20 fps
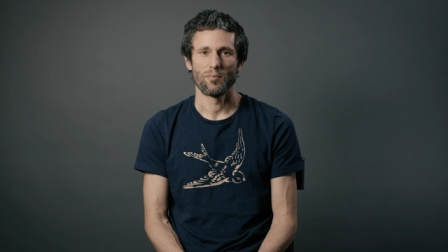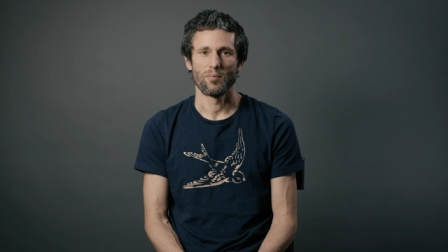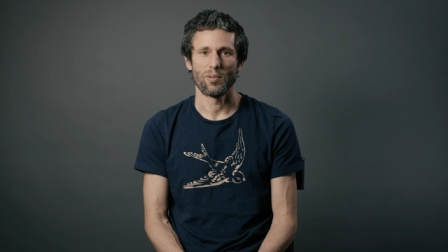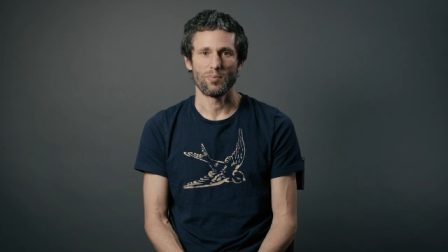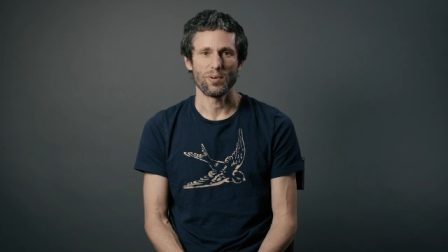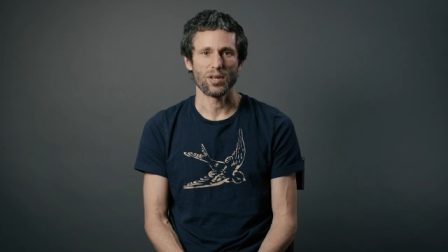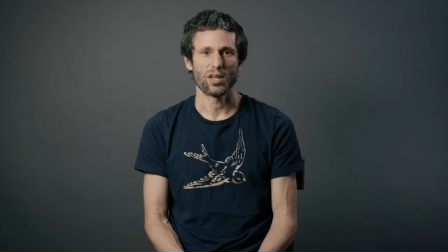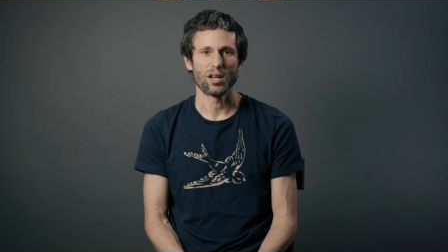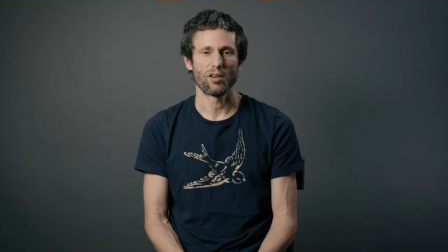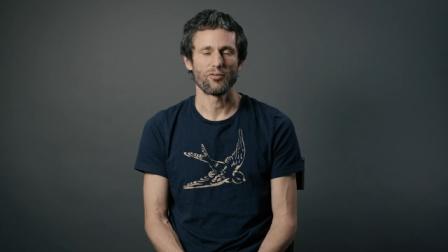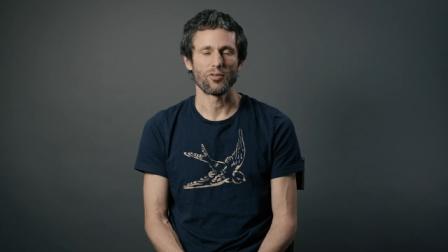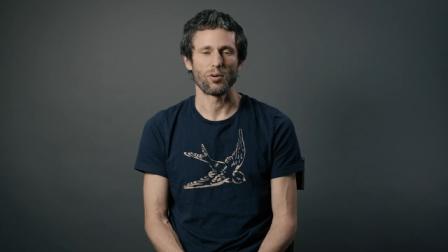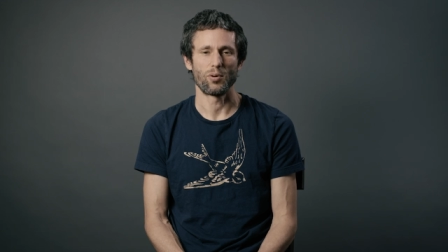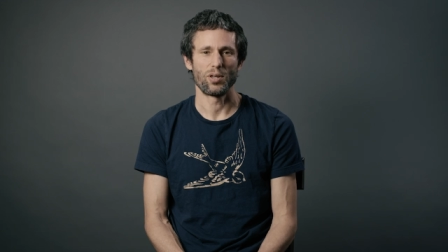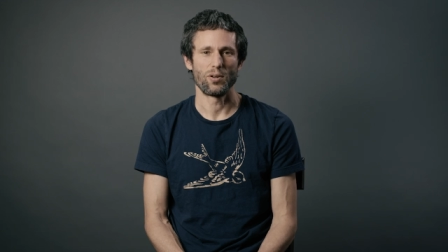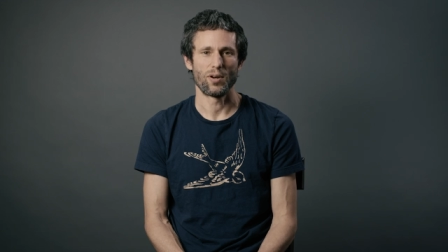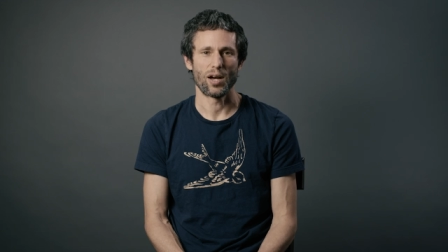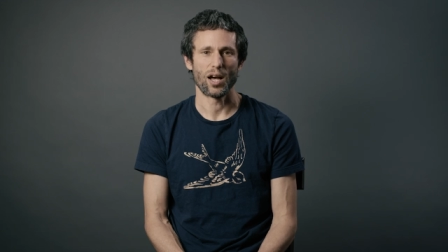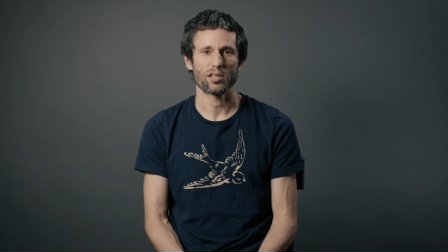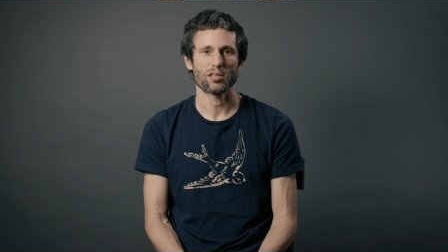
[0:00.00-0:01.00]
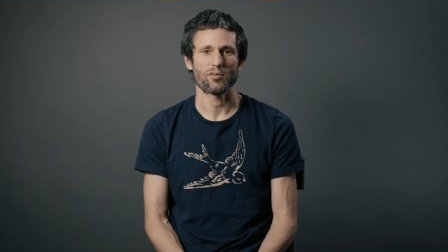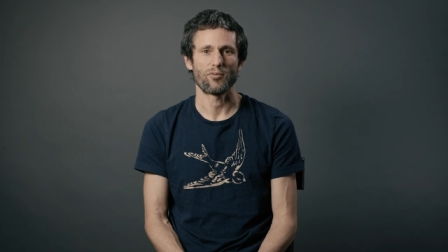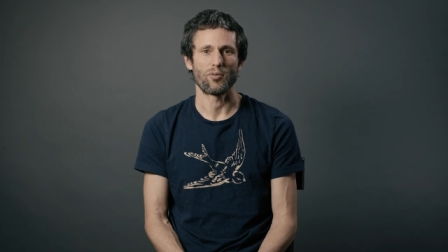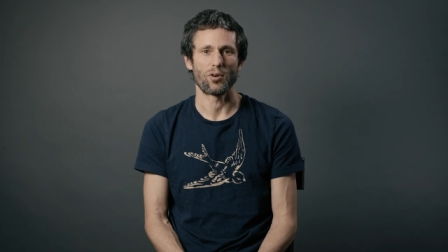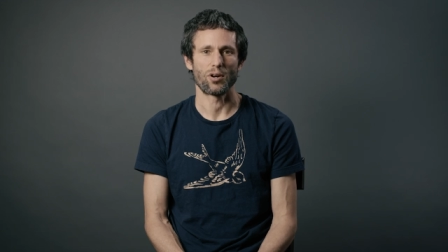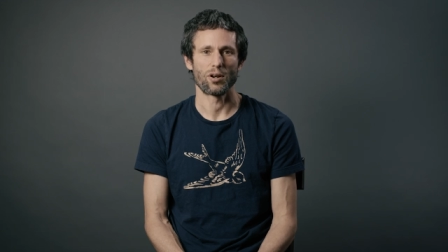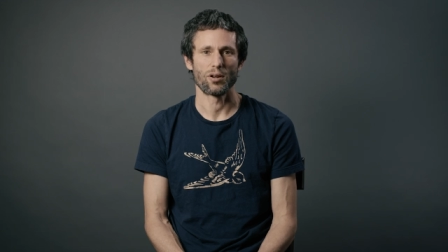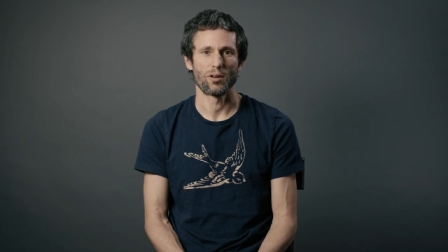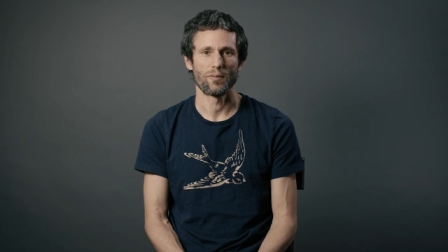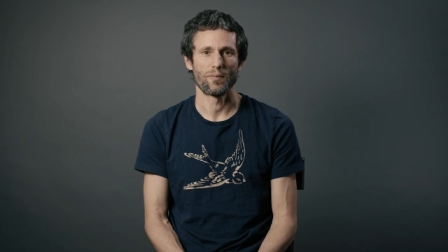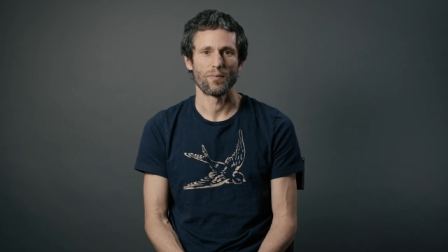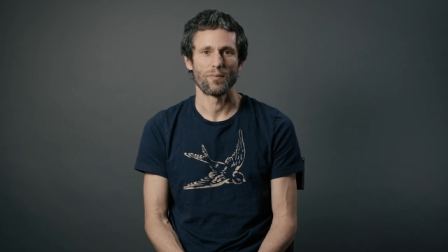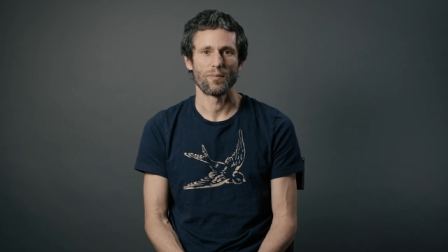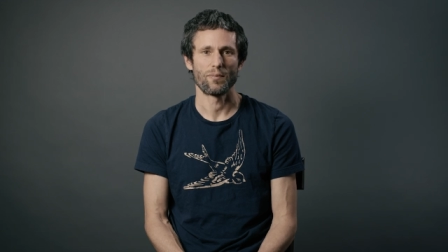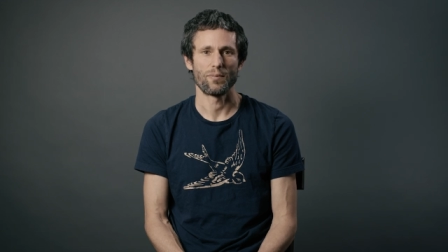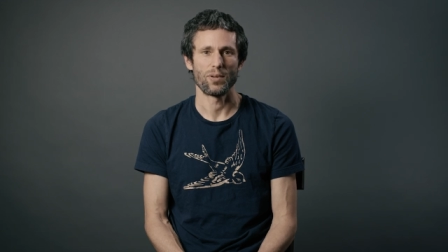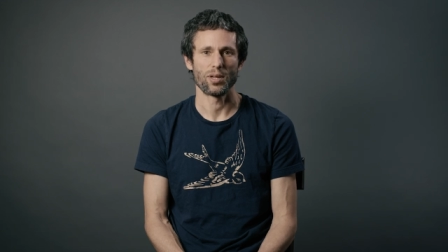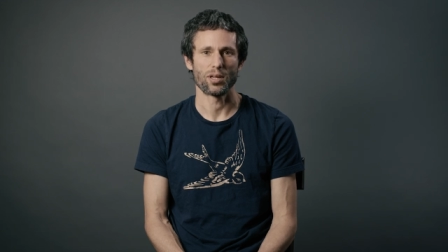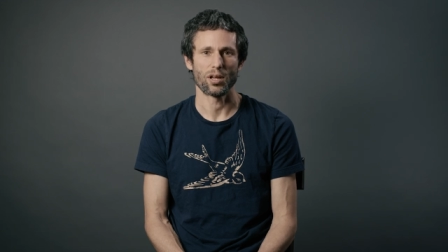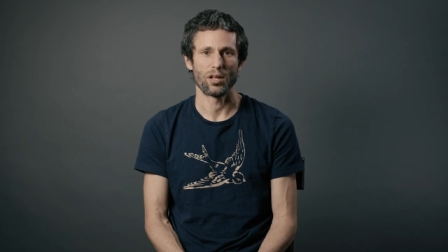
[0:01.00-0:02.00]
But be careful what you ask for,
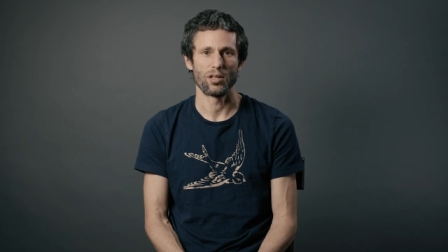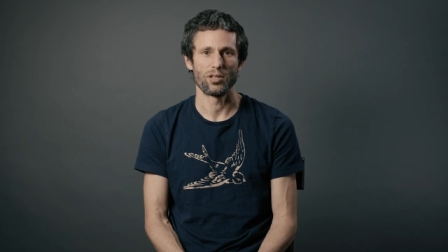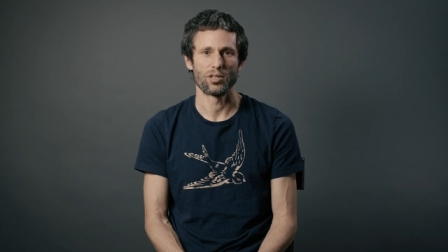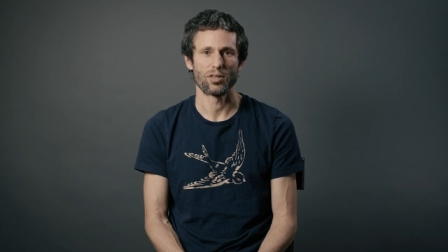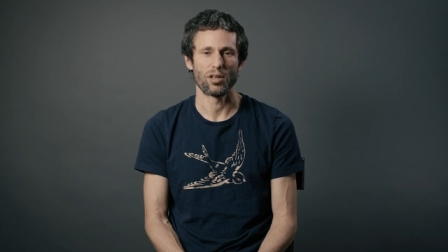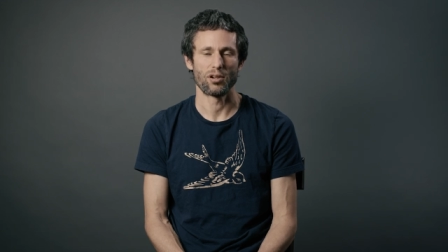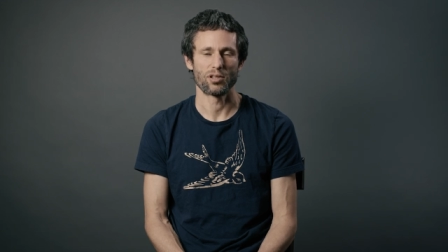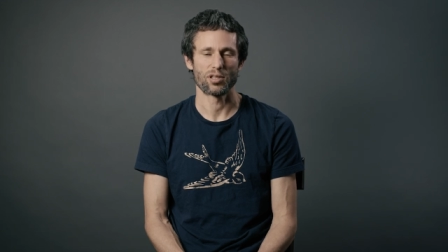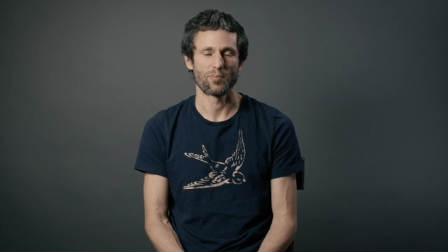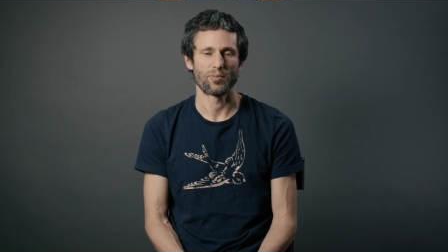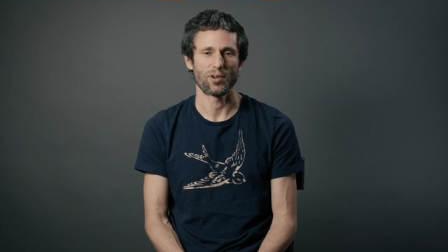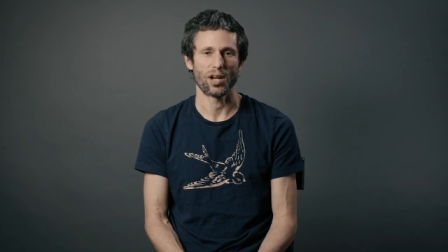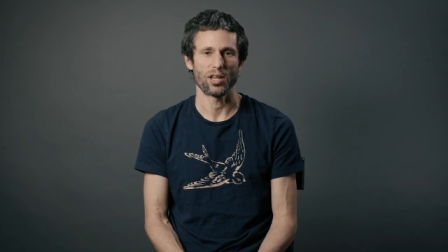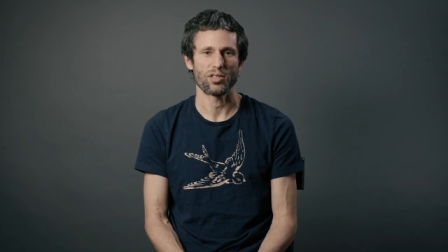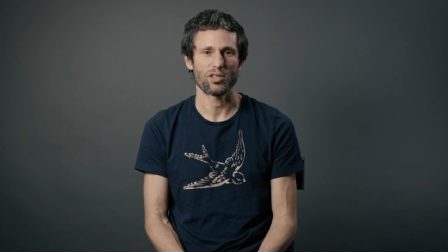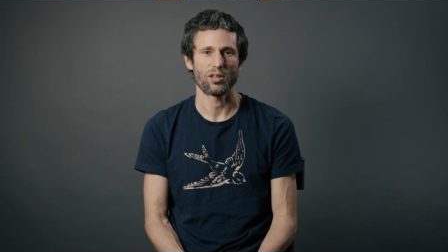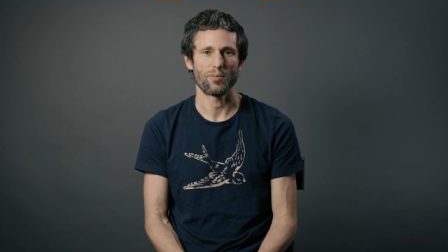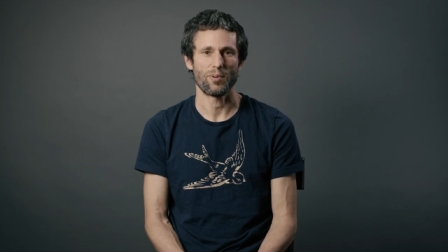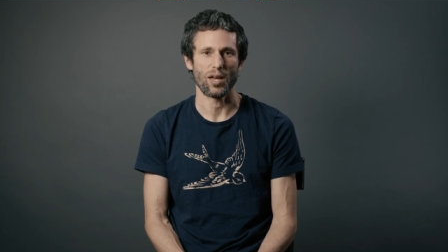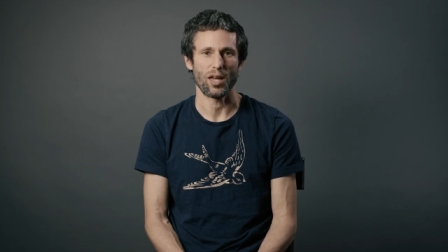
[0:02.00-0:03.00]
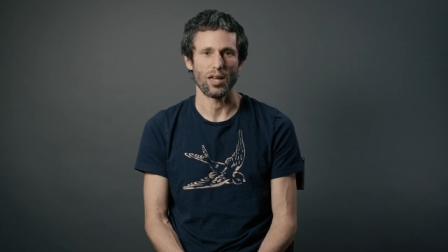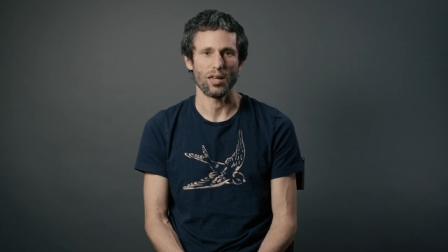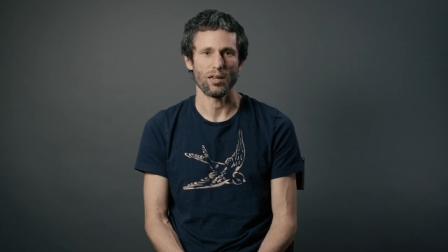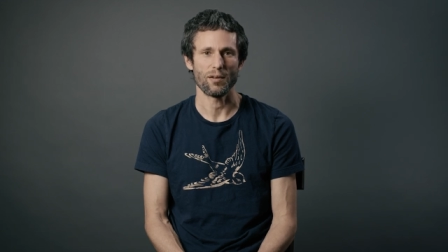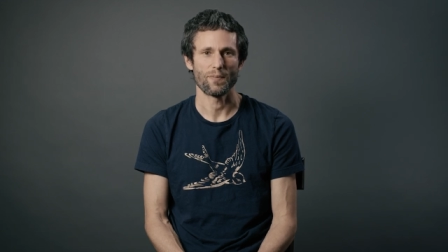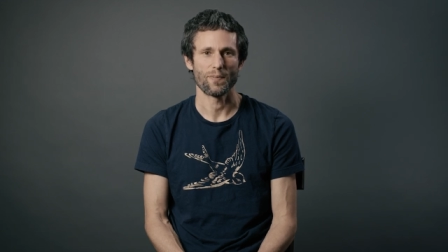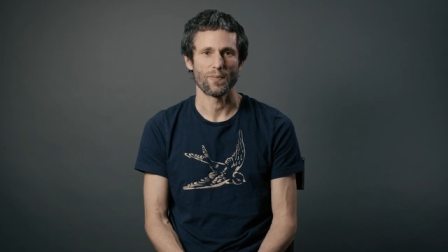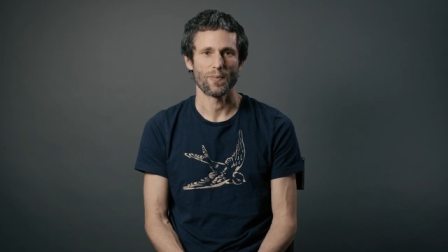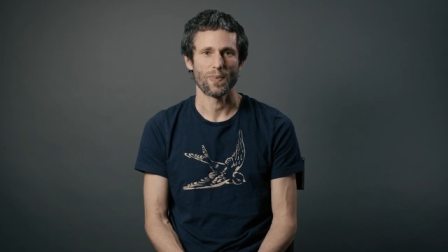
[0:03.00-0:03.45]
because there's a price to pay